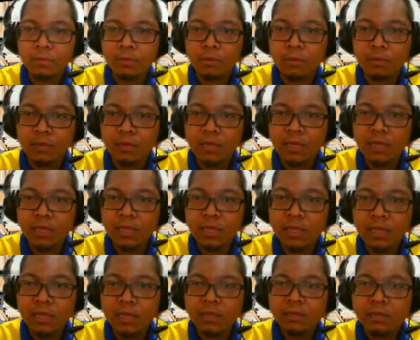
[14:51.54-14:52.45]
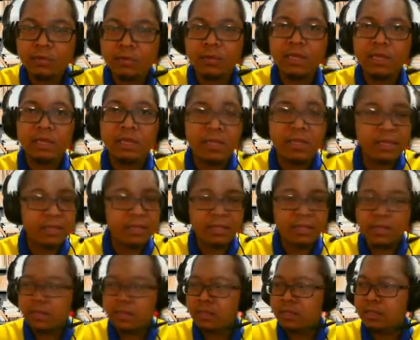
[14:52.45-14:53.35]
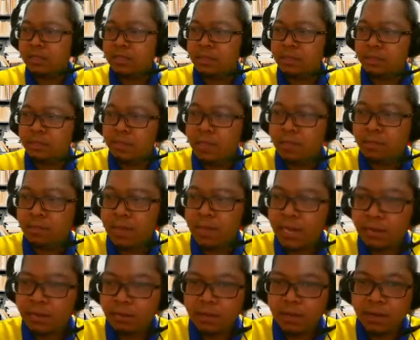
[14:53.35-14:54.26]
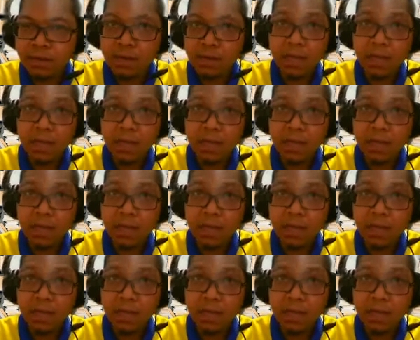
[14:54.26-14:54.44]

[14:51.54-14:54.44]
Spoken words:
Okay, so this is the plane mirror lah,